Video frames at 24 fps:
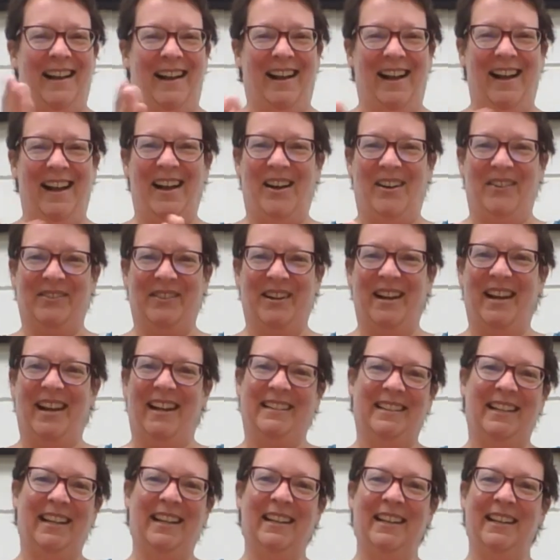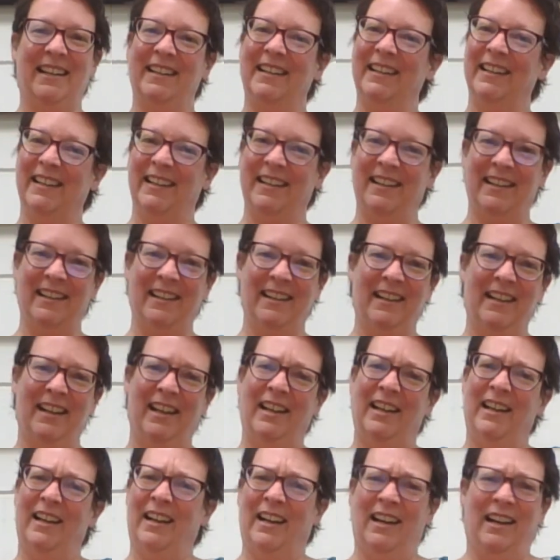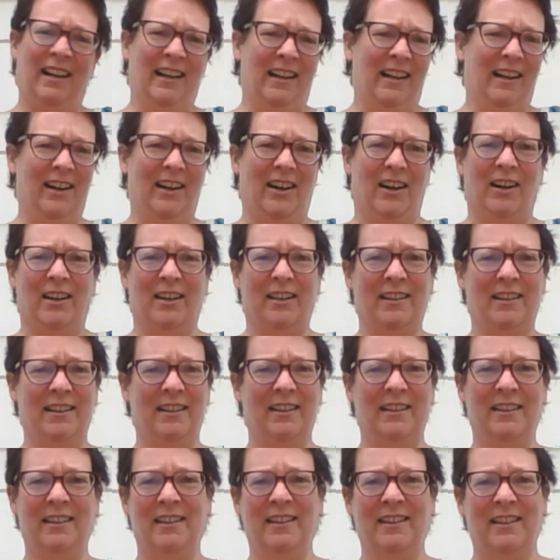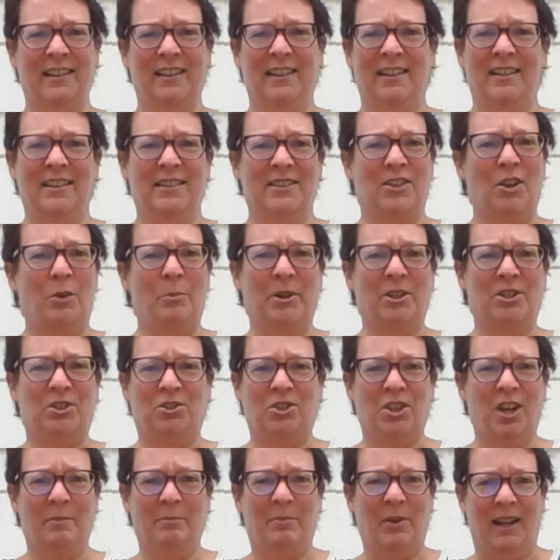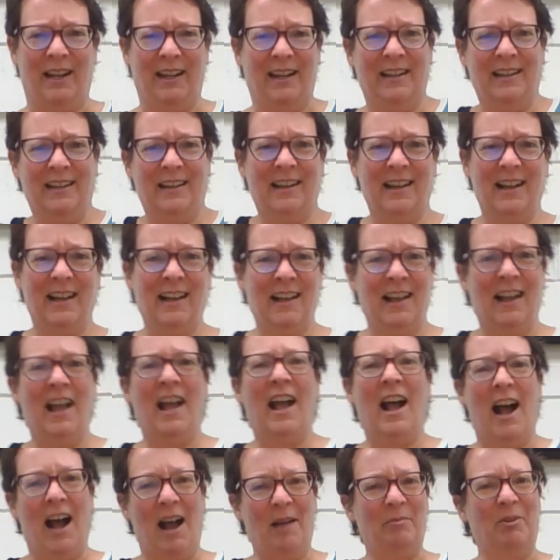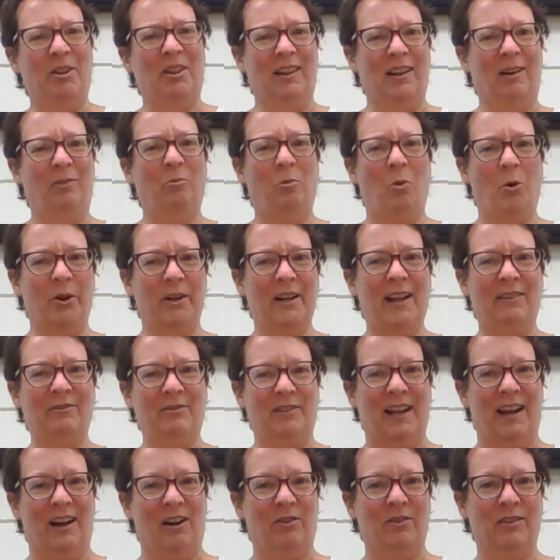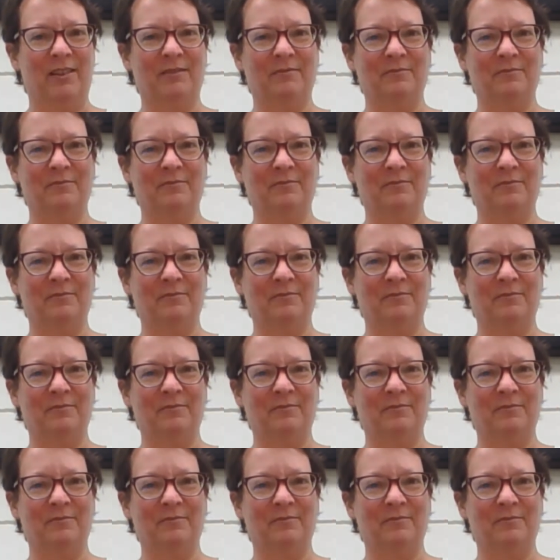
All right. Oh, so much jumping. I'm a little worn out now.